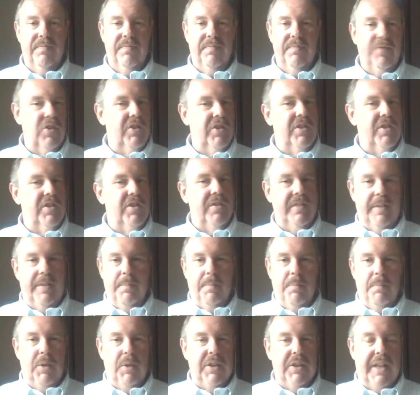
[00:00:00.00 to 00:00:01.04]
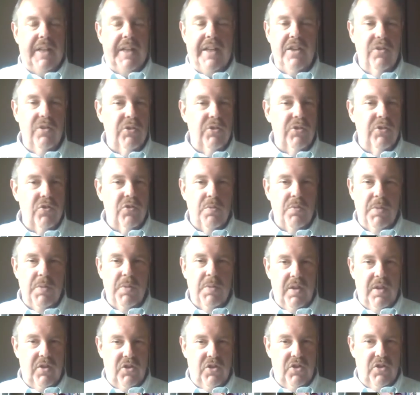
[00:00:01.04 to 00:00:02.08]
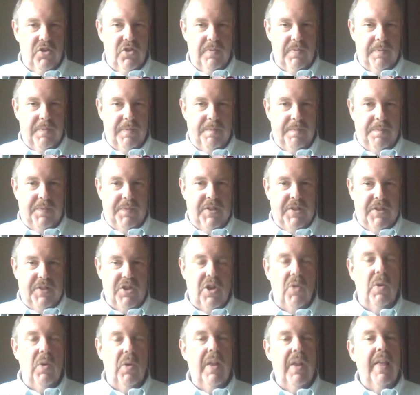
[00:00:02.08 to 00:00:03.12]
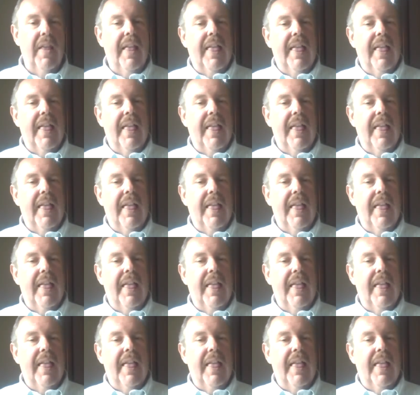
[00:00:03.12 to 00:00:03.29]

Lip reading: because millennials are a big issue. So